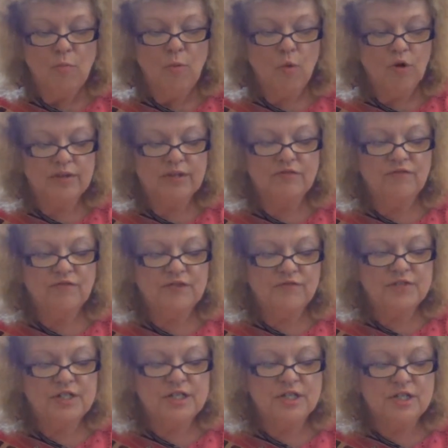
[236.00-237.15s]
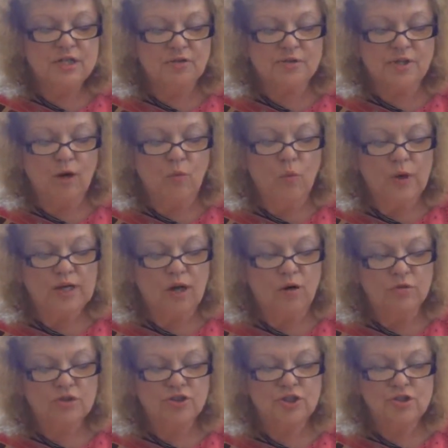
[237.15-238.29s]
More than 50 years a
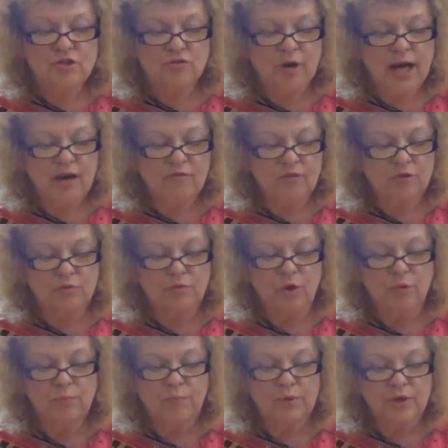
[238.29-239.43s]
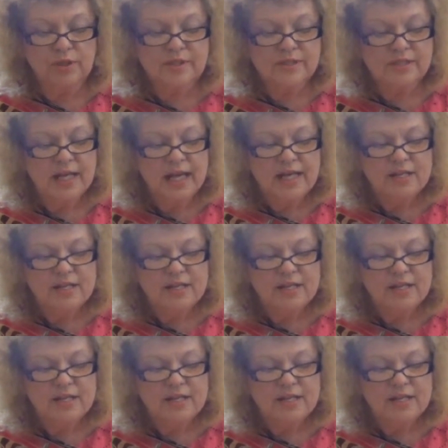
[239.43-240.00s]
widow, she traveled, wrote books,